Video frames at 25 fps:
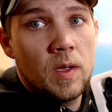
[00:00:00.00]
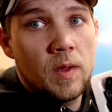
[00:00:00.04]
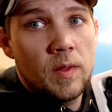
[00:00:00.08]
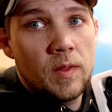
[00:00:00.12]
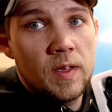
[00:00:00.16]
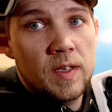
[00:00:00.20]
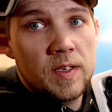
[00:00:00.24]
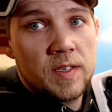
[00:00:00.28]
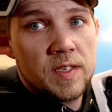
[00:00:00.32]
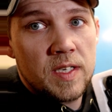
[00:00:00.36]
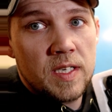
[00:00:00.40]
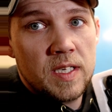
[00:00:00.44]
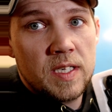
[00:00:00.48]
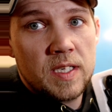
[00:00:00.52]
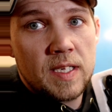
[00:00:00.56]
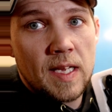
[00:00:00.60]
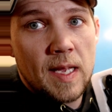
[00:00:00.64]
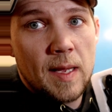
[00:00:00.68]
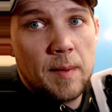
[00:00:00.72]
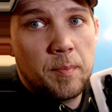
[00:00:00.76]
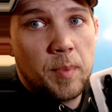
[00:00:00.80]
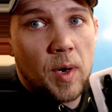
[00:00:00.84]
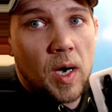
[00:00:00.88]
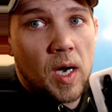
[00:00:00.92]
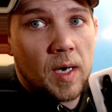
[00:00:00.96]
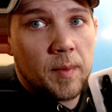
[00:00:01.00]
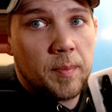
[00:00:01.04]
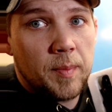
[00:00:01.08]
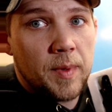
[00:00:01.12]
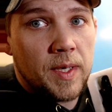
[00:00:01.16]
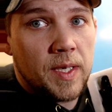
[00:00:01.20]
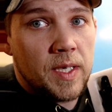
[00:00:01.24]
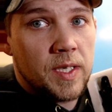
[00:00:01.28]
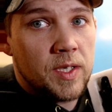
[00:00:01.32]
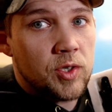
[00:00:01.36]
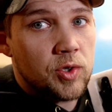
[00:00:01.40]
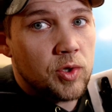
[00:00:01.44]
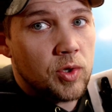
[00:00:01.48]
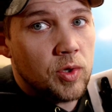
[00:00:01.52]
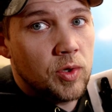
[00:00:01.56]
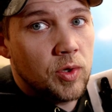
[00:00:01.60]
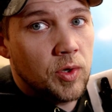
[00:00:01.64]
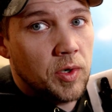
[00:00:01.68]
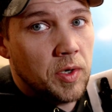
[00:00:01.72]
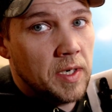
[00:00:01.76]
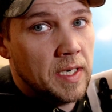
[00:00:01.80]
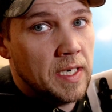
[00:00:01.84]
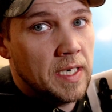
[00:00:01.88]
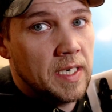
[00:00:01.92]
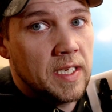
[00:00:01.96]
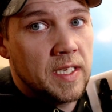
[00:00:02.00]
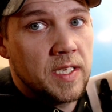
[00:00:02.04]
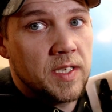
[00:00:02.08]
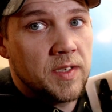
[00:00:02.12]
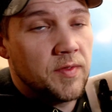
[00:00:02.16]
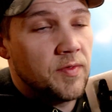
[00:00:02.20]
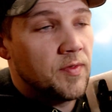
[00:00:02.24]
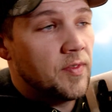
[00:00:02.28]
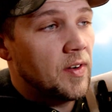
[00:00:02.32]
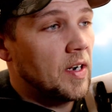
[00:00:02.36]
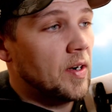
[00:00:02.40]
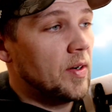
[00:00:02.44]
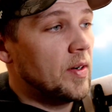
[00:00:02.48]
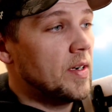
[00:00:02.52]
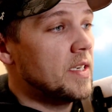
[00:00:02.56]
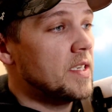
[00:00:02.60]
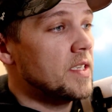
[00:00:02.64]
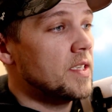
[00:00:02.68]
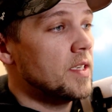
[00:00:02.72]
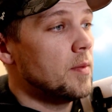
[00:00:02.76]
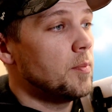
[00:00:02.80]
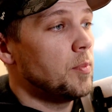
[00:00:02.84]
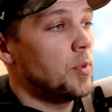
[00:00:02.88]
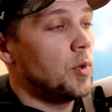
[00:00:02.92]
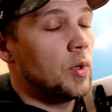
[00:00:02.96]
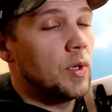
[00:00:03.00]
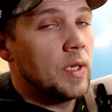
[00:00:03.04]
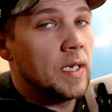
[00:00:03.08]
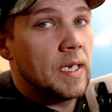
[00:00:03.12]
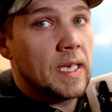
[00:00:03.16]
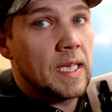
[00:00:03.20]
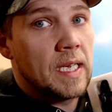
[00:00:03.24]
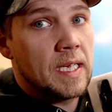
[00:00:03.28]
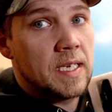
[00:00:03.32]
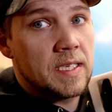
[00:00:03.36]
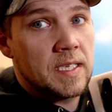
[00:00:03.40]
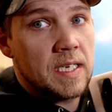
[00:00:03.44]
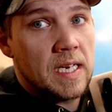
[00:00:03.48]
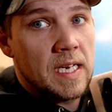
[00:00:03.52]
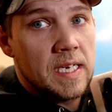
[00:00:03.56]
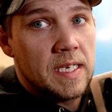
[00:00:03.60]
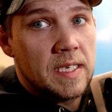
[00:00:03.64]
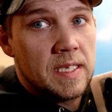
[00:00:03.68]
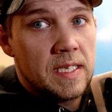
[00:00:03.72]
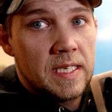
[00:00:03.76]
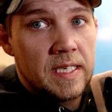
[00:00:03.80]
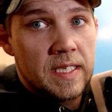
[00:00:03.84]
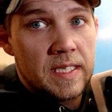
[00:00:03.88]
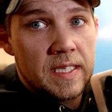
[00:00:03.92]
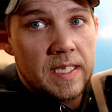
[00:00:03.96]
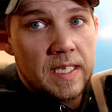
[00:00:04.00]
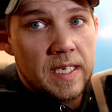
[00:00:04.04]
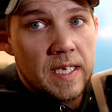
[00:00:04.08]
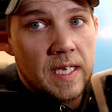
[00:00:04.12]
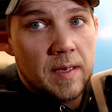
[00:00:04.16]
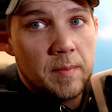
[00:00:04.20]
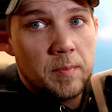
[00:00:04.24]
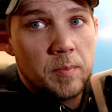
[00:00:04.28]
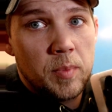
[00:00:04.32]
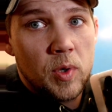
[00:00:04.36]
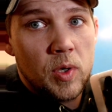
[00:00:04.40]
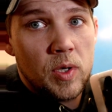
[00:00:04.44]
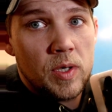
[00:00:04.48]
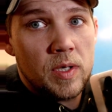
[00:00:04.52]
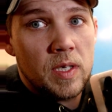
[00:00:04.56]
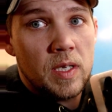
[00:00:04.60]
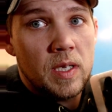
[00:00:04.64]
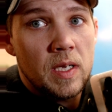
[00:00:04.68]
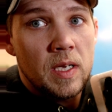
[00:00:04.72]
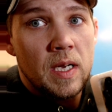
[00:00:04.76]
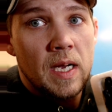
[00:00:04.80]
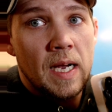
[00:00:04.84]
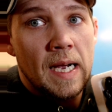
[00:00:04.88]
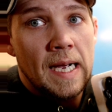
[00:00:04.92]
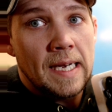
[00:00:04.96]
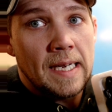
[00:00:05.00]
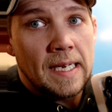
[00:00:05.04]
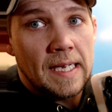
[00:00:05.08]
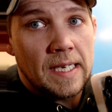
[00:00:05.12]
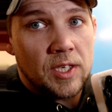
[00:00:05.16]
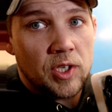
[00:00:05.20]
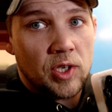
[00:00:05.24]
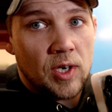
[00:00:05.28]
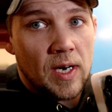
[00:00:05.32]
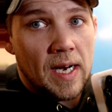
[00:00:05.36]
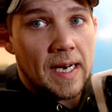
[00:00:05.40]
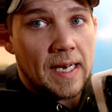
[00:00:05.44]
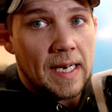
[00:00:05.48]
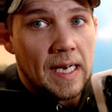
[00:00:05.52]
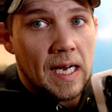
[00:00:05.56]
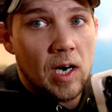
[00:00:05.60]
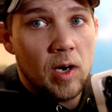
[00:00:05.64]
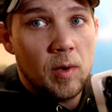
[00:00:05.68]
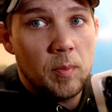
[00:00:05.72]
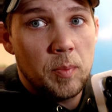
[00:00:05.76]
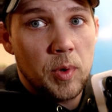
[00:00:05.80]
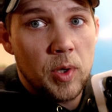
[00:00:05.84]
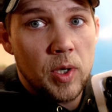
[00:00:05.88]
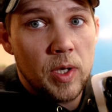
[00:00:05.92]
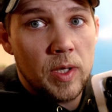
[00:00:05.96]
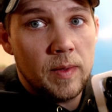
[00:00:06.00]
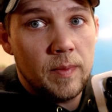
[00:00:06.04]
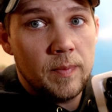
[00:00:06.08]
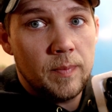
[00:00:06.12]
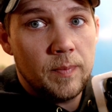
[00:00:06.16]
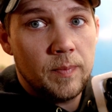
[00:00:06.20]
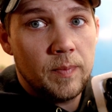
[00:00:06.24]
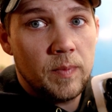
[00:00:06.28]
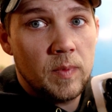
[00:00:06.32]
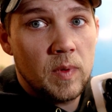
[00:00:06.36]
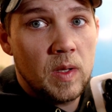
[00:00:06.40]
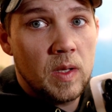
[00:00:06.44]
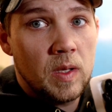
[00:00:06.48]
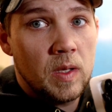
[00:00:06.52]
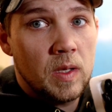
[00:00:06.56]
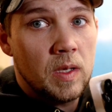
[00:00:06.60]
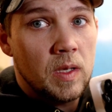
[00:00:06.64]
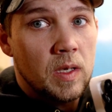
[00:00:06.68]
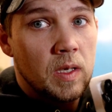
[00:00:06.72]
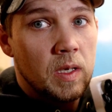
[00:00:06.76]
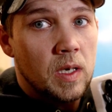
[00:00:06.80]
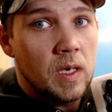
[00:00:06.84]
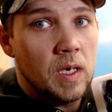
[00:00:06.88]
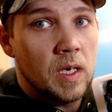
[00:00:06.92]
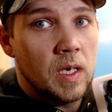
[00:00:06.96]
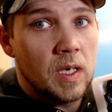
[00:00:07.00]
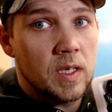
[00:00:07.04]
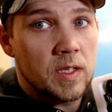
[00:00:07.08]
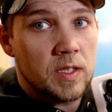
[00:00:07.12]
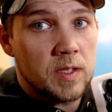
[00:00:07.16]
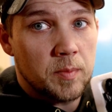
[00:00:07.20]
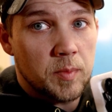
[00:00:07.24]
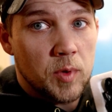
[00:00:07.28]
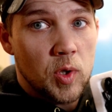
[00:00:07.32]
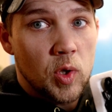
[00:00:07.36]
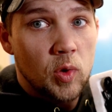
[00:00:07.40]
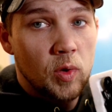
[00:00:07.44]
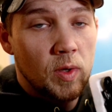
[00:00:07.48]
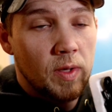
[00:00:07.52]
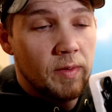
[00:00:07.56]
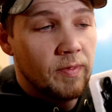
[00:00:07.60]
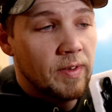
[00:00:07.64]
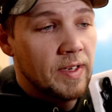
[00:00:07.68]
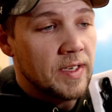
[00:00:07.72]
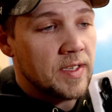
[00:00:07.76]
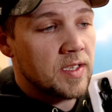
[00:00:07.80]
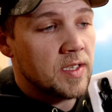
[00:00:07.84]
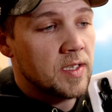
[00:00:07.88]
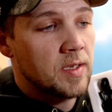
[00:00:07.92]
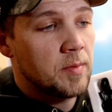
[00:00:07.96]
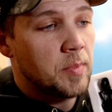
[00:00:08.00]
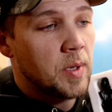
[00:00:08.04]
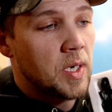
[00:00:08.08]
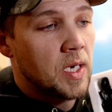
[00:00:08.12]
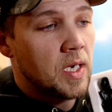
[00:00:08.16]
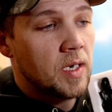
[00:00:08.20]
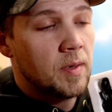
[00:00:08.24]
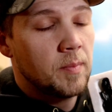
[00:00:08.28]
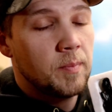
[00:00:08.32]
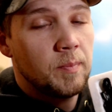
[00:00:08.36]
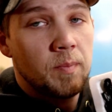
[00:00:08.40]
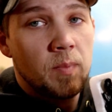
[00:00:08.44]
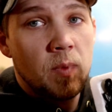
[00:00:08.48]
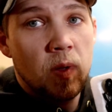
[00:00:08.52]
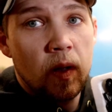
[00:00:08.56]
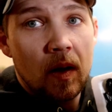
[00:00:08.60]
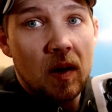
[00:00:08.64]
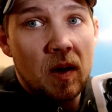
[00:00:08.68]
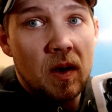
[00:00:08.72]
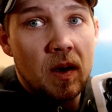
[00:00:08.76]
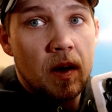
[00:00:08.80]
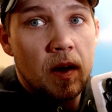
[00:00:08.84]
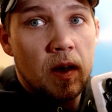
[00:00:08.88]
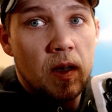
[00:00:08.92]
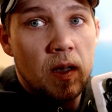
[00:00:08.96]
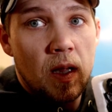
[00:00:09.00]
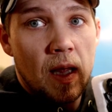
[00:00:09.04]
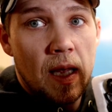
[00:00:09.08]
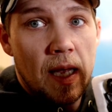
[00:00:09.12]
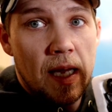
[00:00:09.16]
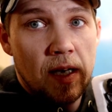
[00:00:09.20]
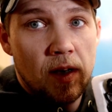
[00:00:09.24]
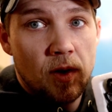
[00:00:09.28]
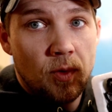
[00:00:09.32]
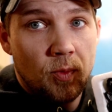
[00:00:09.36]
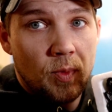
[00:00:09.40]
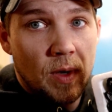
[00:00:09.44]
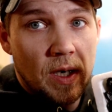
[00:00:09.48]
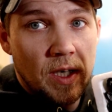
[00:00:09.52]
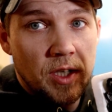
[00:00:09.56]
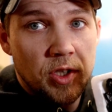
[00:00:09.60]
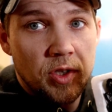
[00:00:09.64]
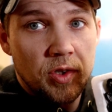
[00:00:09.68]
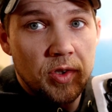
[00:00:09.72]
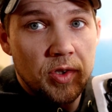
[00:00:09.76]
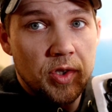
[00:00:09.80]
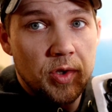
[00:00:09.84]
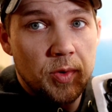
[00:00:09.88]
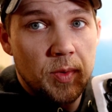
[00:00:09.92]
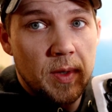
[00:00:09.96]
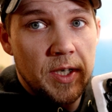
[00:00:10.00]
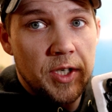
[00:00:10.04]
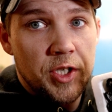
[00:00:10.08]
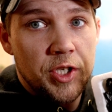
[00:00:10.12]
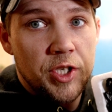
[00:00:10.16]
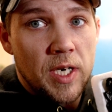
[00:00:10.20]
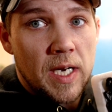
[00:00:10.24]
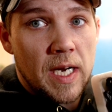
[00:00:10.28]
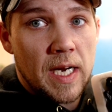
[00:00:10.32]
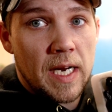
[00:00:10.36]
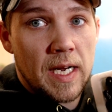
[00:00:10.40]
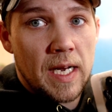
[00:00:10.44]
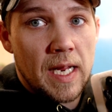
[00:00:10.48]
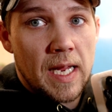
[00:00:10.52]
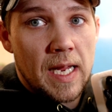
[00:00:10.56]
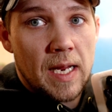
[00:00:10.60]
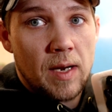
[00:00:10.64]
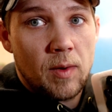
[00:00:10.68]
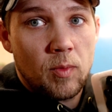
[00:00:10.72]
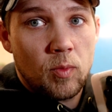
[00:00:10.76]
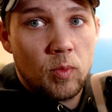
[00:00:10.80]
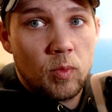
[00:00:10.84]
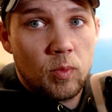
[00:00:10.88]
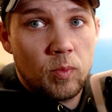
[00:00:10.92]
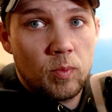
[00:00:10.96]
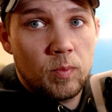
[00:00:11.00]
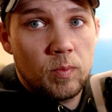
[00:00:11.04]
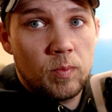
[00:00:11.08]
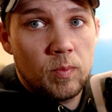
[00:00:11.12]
This is a Bachmann controller. It is very simple. It has a DC input and a track output, some cooling vents on the bottom, a directional switch, and a